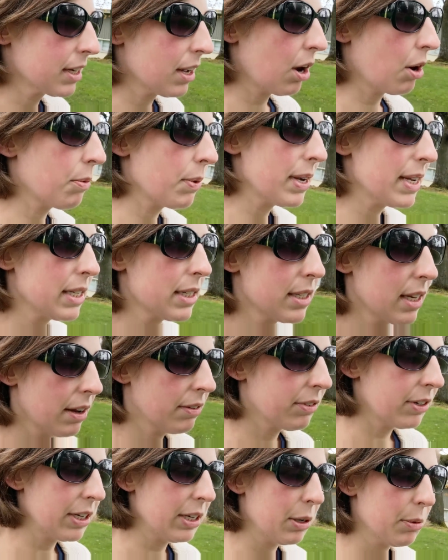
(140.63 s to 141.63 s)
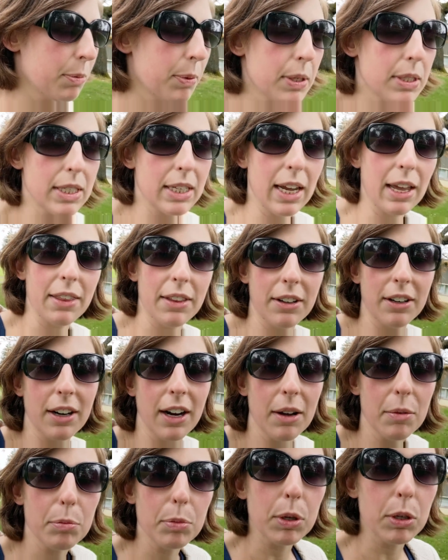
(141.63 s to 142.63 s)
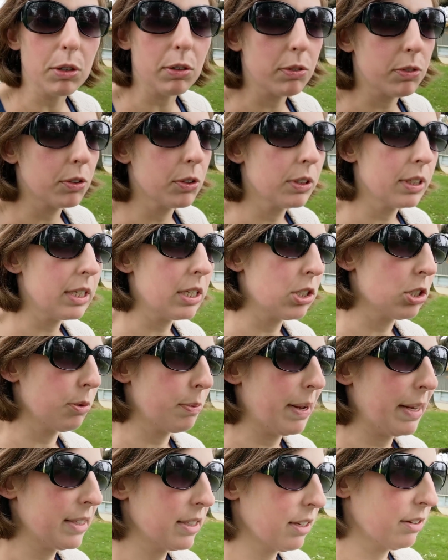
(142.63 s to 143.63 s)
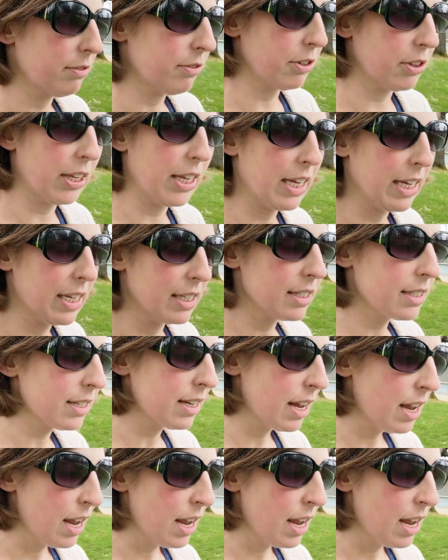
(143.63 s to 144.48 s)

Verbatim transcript: always every year put together a beautiful Easter basket for the kids.